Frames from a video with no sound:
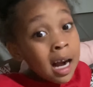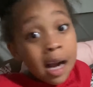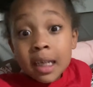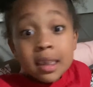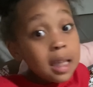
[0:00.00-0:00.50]
I
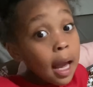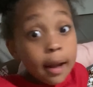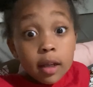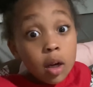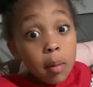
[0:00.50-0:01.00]
can take
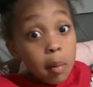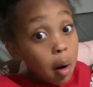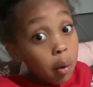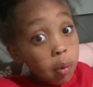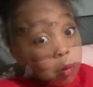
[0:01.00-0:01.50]
it no more.
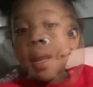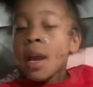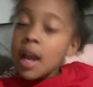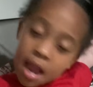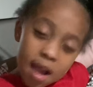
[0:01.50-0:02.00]

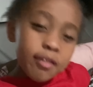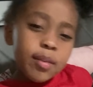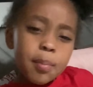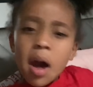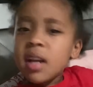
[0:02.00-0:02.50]

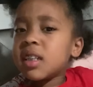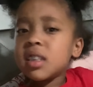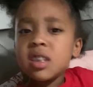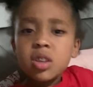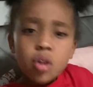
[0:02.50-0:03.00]
Everybody
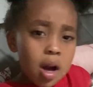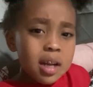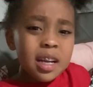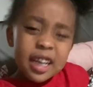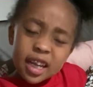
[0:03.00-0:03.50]
is starting
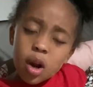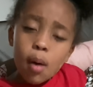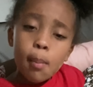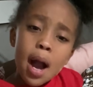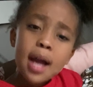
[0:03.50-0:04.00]
to get
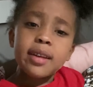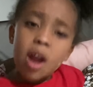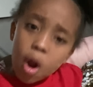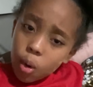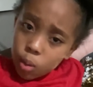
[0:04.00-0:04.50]
on my
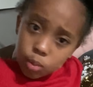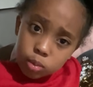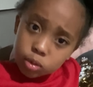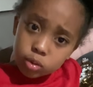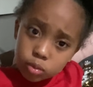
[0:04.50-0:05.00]

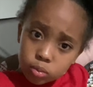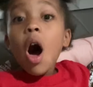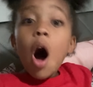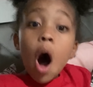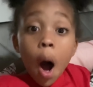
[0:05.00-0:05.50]
nerves.
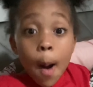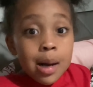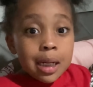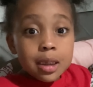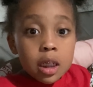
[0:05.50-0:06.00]

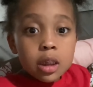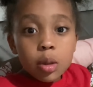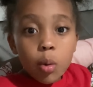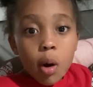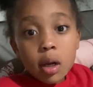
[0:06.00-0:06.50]
I
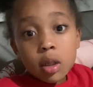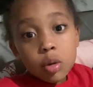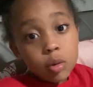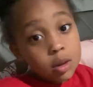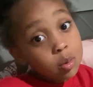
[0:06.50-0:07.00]
want to do
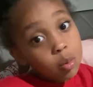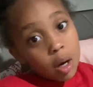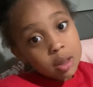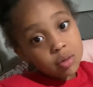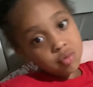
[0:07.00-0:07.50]
is
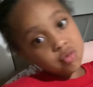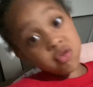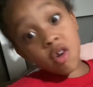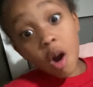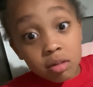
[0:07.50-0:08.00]
watch
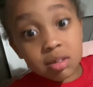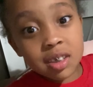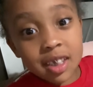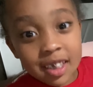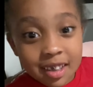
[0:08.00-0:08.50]
Frozen